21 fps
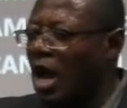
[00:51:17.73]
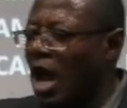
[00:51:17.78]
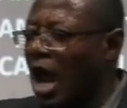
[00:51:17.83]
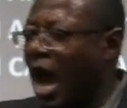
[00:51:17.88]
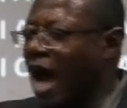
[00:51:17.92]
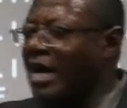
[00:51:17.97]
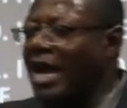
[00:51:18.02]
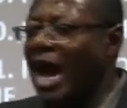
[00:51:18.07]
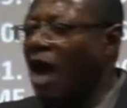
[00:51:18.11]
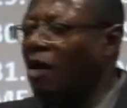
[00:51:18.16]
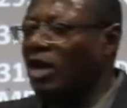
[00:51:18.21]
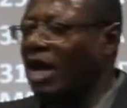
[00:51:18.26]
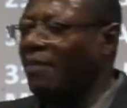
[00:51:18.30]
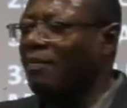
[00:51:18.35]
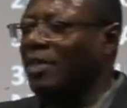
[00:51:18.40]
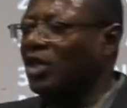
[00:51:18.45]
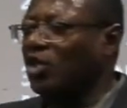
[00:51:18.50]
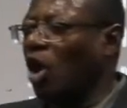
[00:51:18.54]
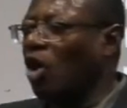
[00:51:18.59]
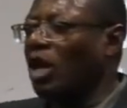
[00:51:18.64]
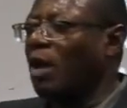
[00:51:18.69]
And now let
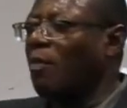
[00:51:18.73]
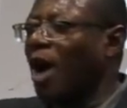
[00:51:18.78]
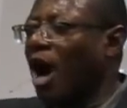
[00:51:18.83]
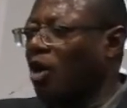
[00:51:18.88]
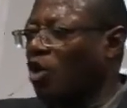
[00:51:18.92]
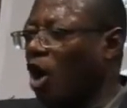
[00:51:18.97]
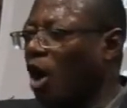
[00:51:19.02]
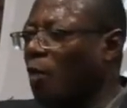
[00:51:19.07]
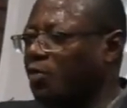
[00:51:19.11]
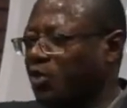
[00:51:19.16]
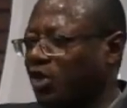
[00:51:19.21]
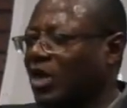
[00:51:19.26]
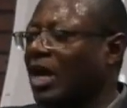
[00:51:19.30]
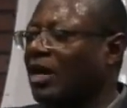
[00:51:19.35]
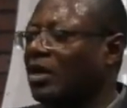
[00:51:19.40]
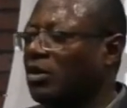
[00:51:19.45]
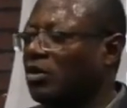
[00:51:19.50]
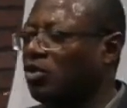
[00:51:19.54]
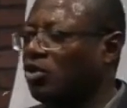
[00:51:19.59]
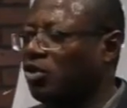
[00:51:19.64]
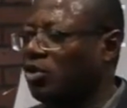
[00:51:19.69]
me talk about
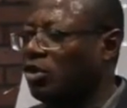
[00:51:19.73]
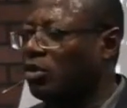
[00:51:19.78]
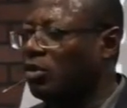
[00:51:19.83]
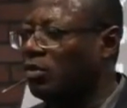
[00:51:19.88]
obstacles.